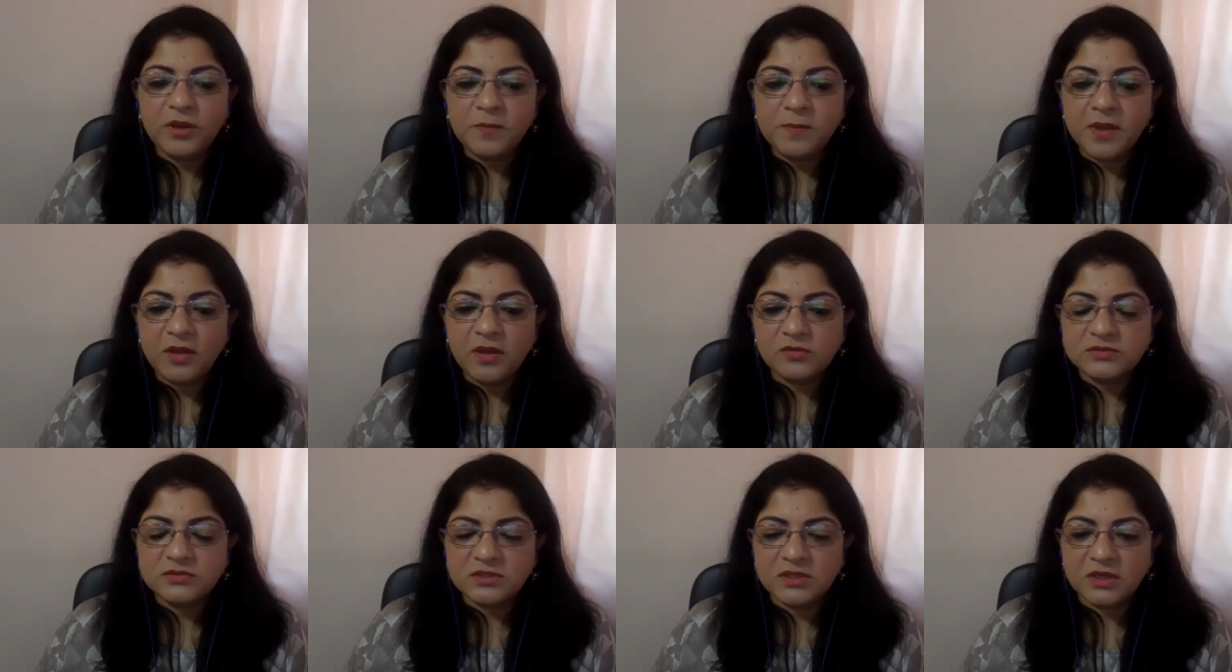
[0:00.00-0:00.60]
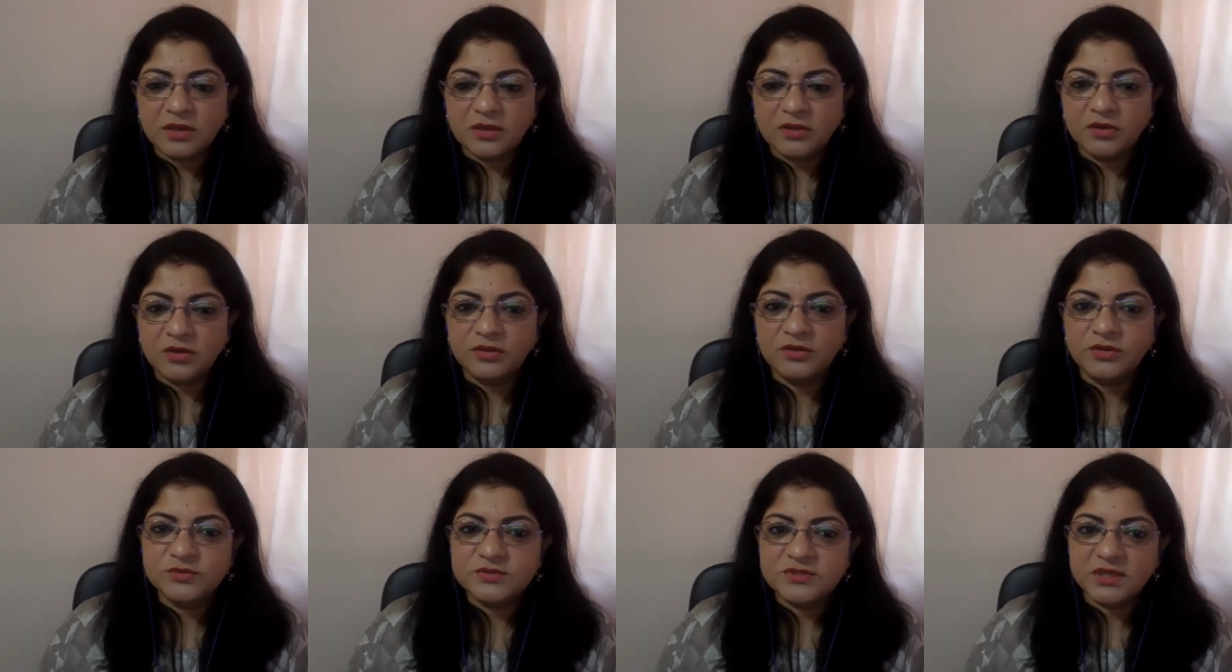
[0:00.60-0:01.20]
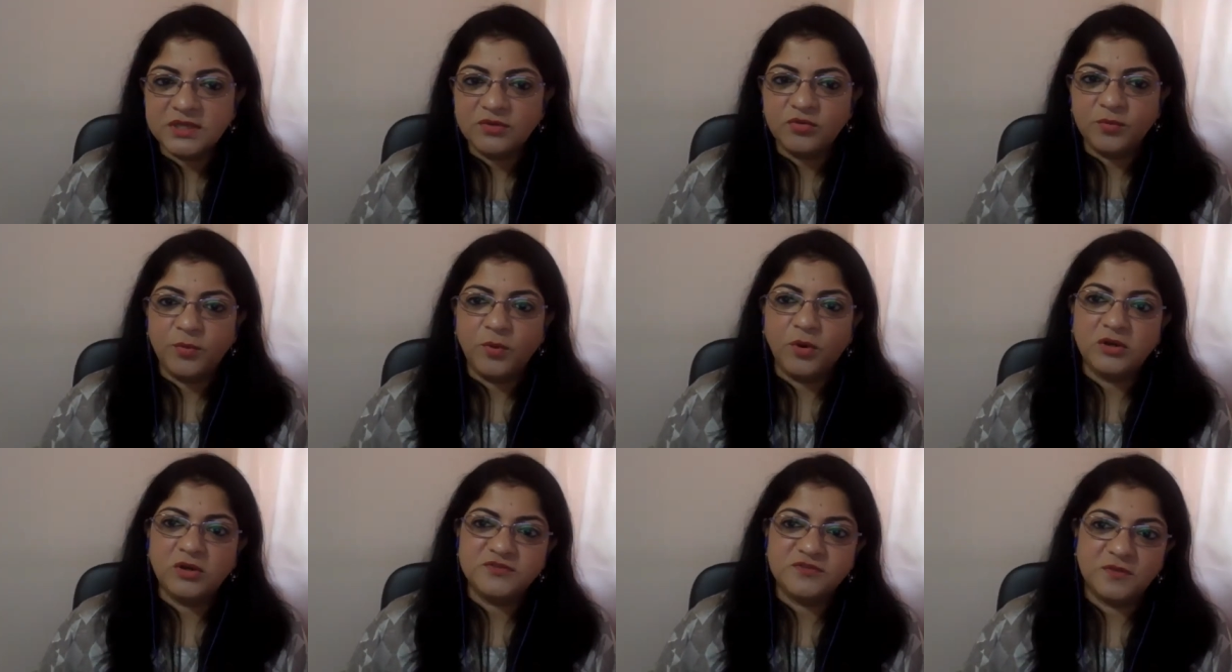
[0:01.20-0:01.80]
about using
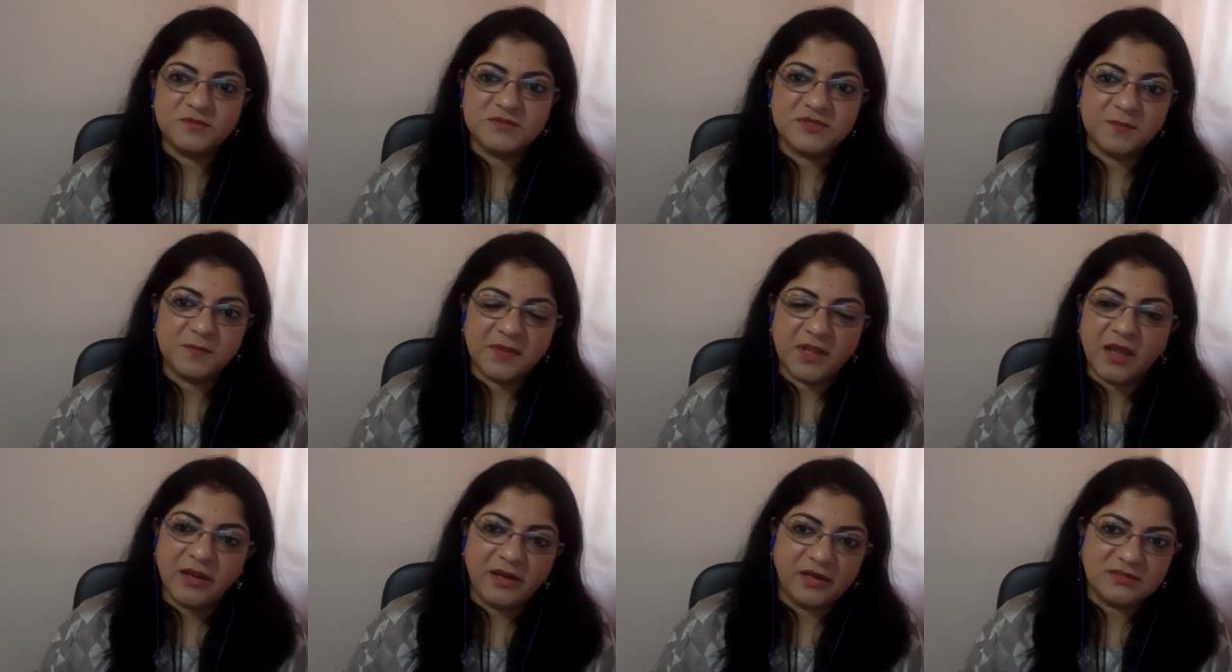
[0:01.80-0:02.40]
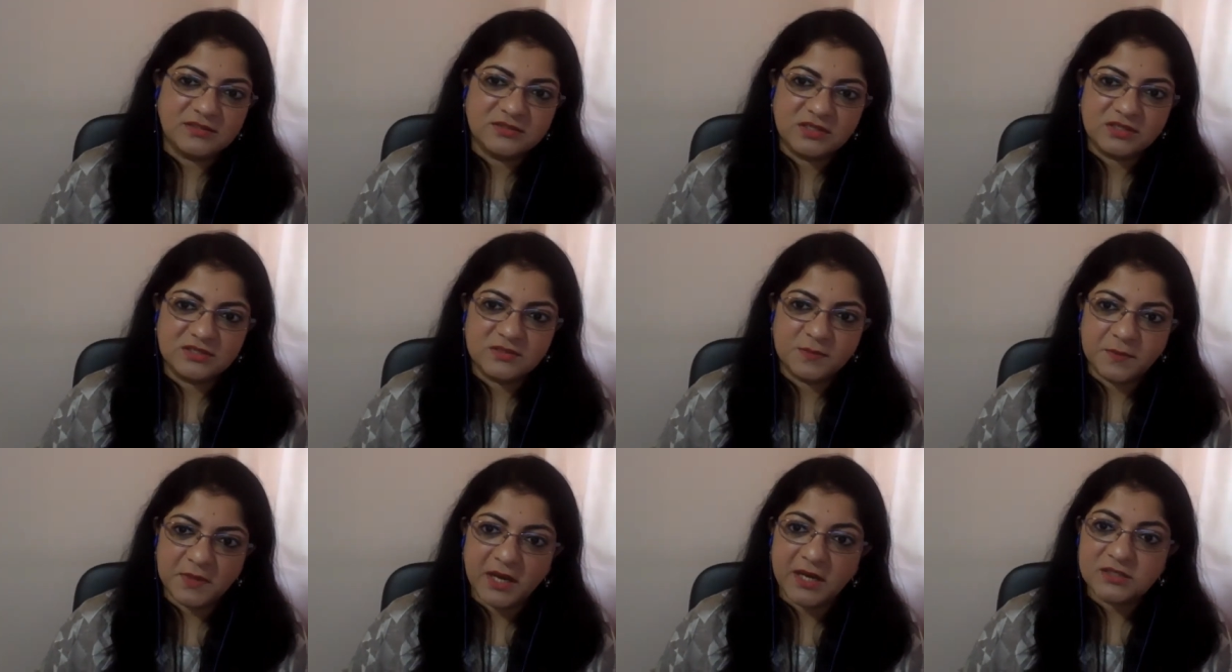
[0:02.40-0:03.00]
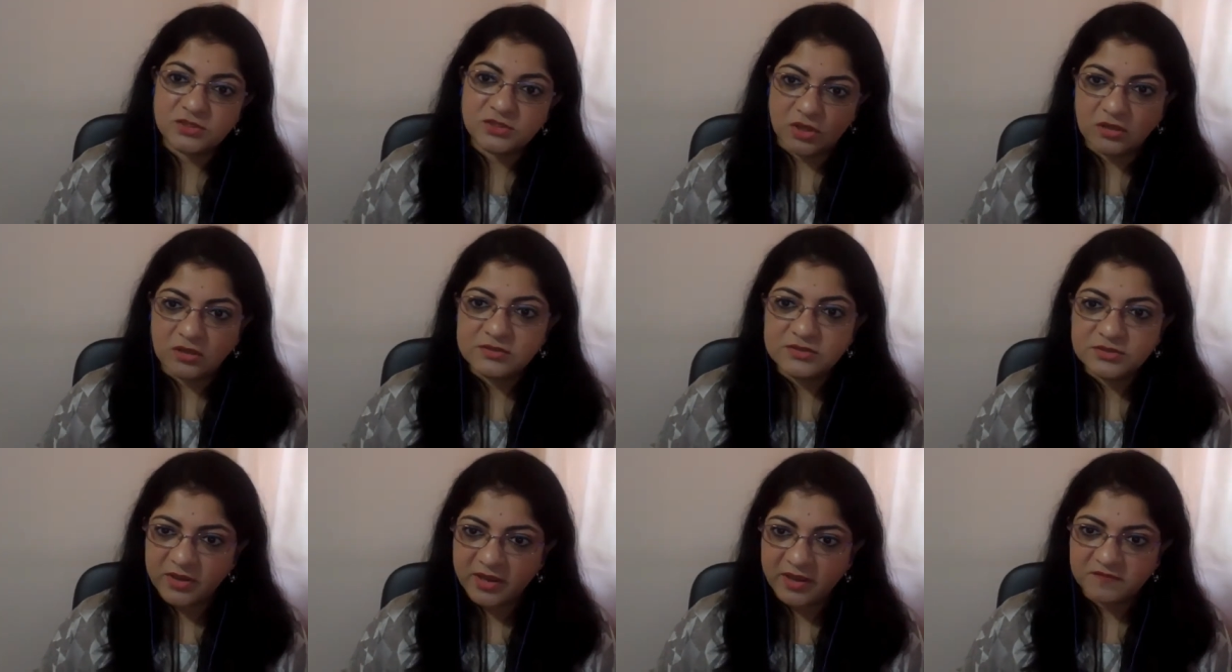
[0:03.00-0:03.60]
reports from suppliers? Because suppliers
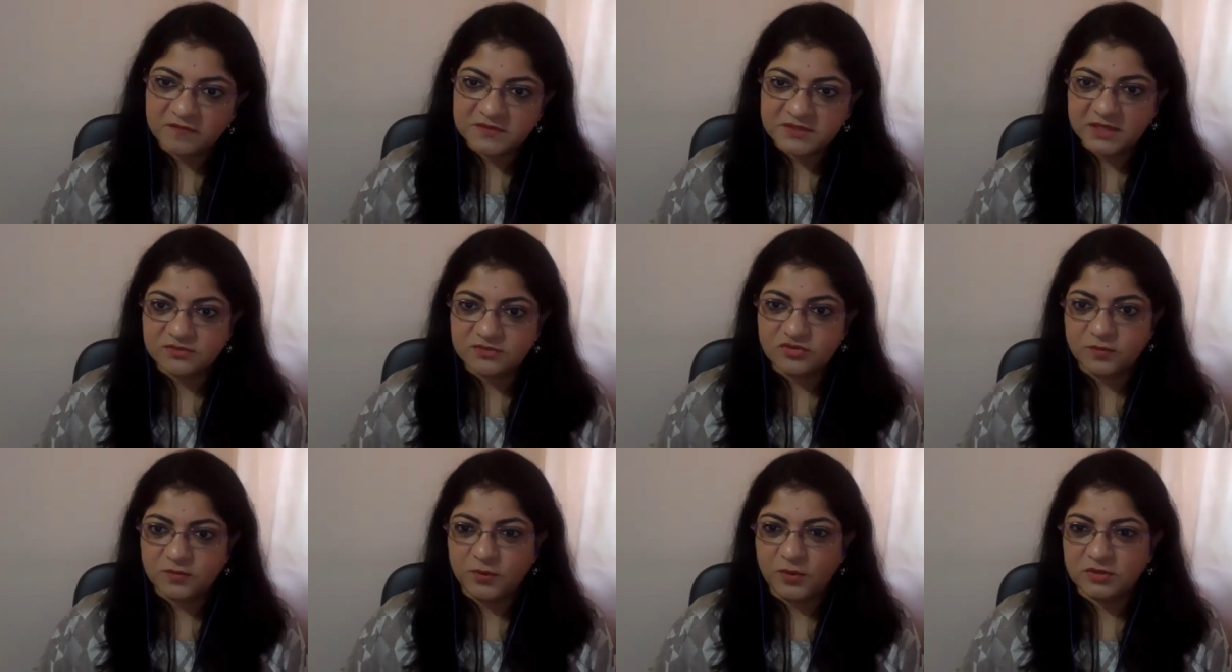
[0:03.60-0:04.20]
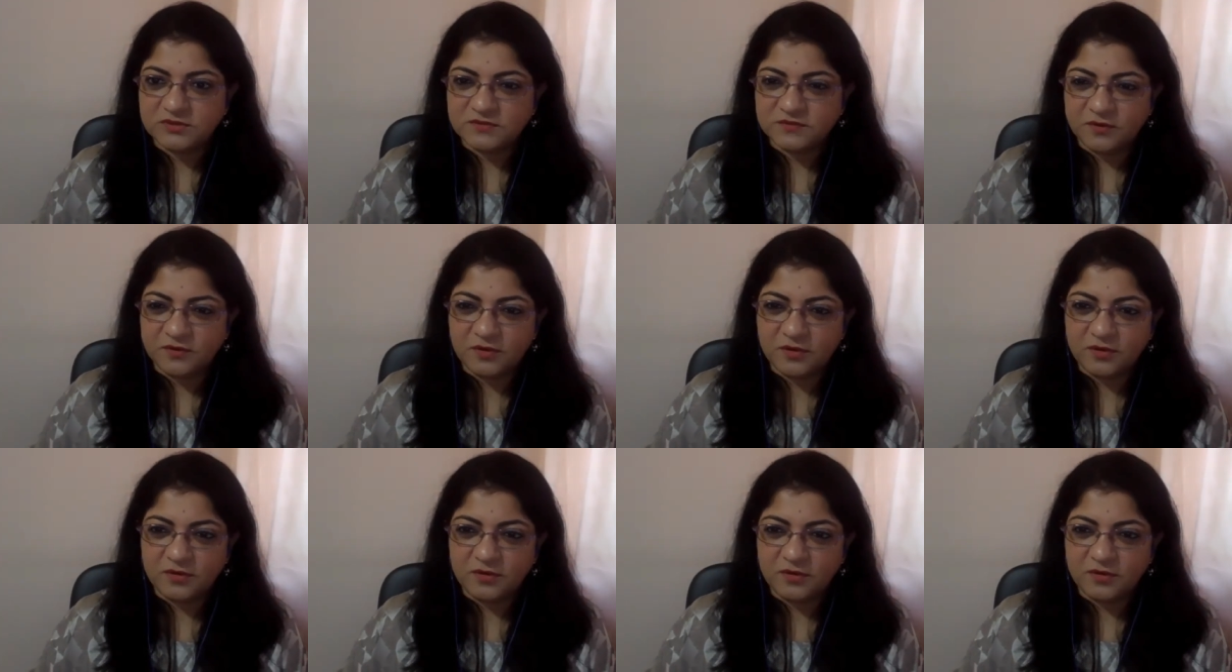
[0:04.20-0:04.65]
also have test reports for